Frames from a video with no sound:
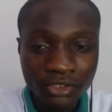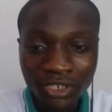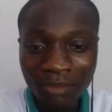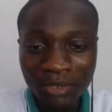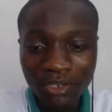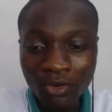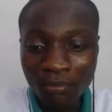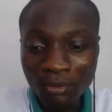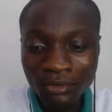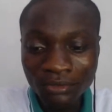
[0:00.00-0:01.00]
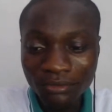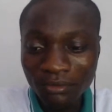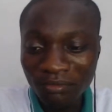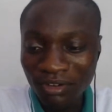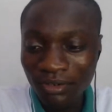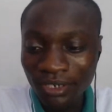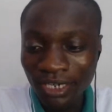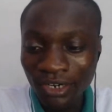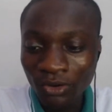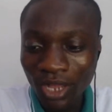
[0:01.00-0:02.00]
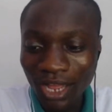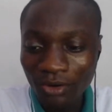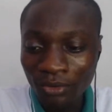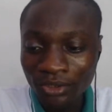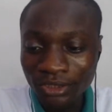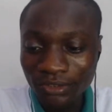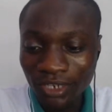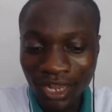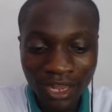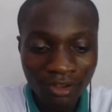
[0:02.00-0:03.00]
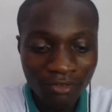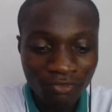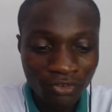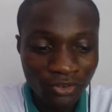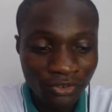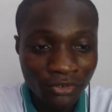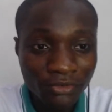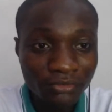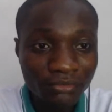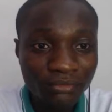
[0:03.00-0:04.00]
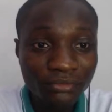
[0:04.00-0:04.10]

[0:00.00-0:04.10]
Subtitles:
so let me open the local host for you.